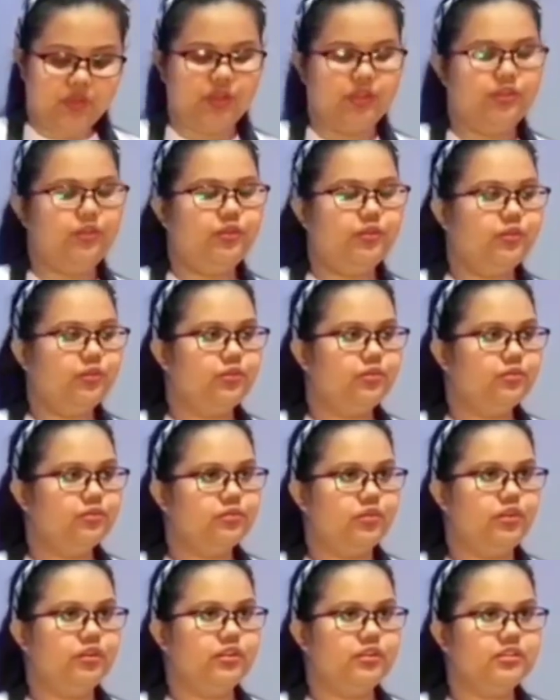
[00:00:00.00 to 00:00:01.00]
what do you
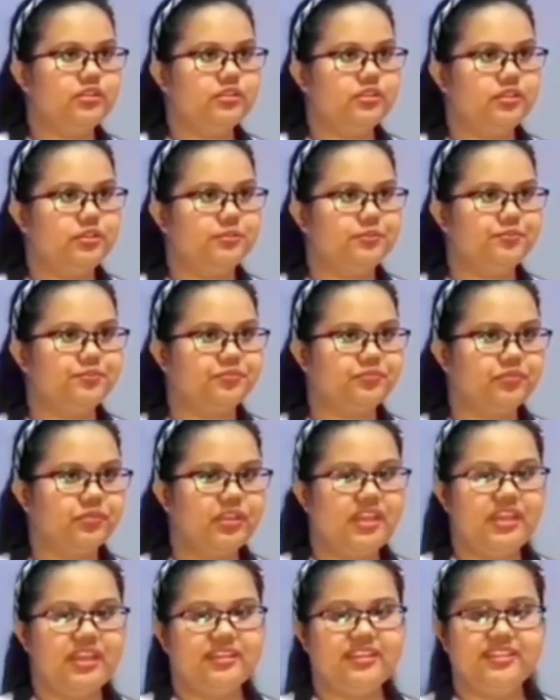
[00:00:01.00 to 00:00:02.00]
call this?
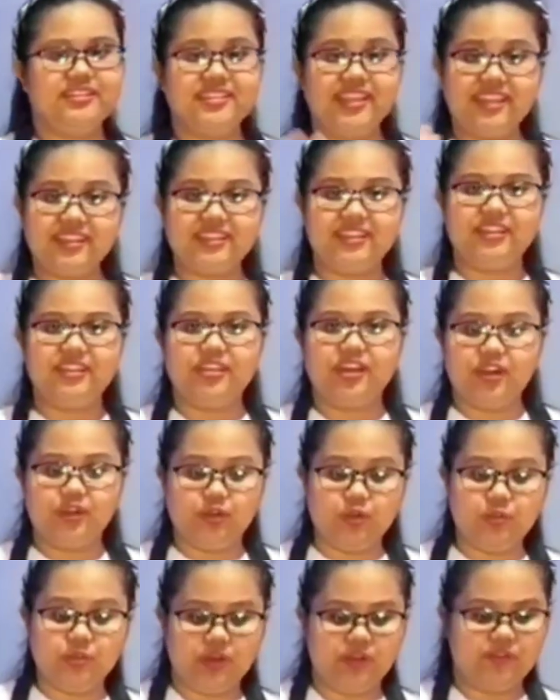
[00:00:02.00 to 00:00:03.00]
The scent and the
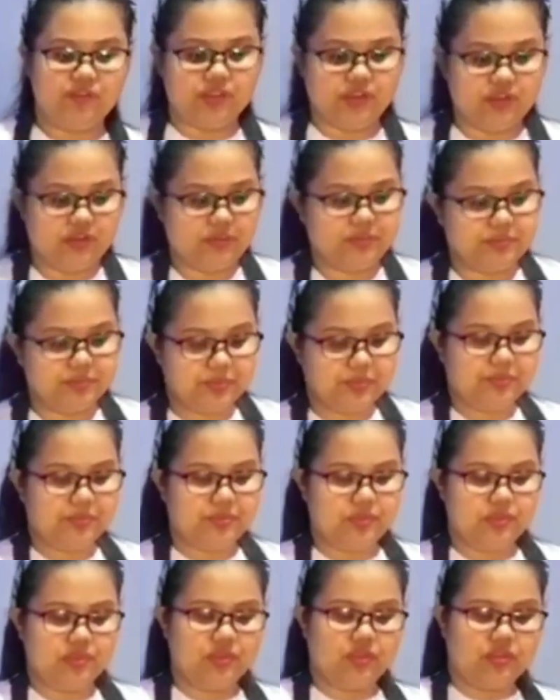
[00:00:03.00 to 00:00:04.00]
aroma of the
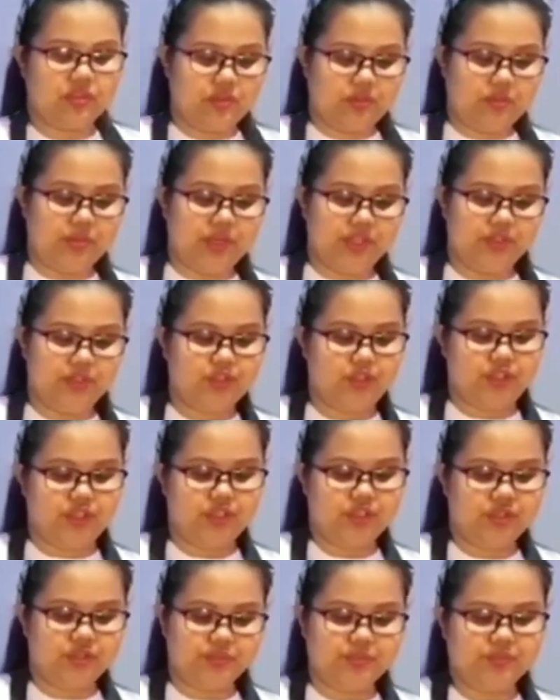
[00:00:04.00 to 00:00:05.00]
butter